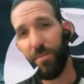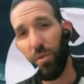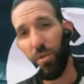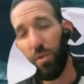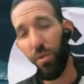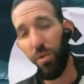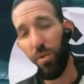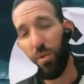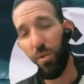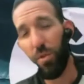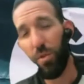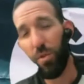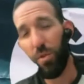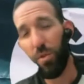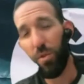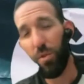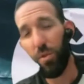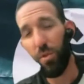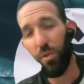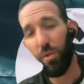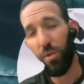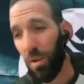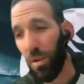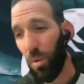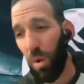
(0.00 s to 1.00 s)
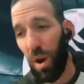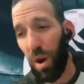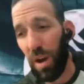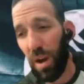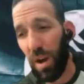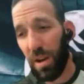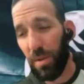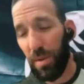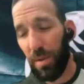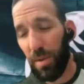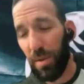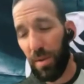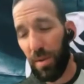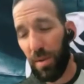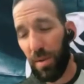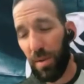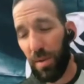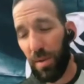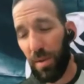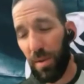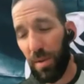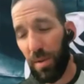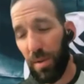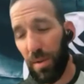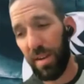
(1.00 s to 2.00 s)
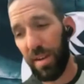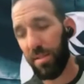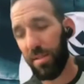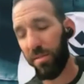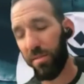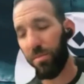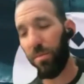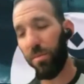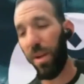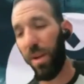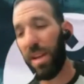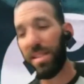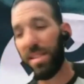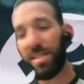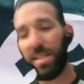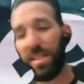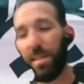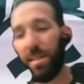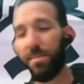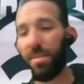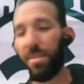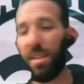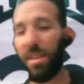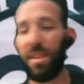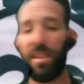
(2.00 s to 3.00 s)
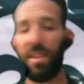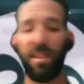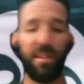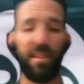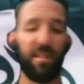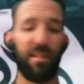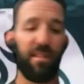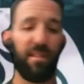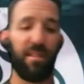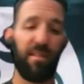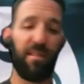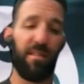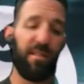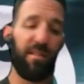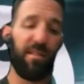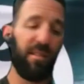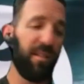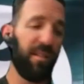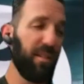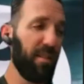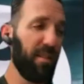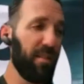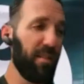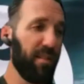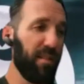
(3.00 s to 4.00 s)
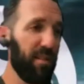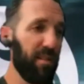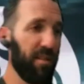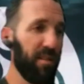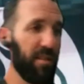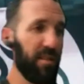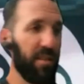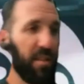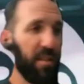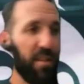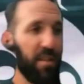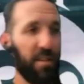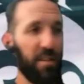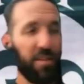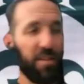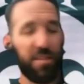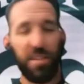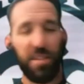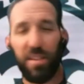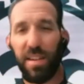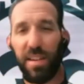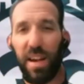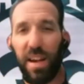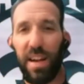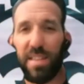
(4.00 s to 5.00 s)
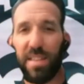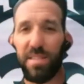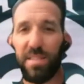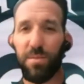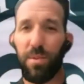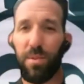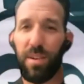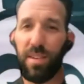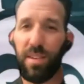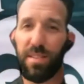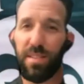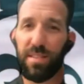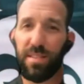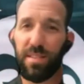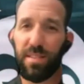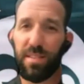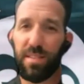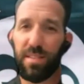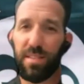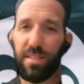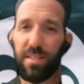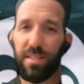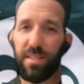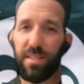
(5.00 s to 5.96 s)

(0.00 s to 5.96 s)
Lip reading: Or maybe go for a walk around the block or write something, or there's all kinds of ways.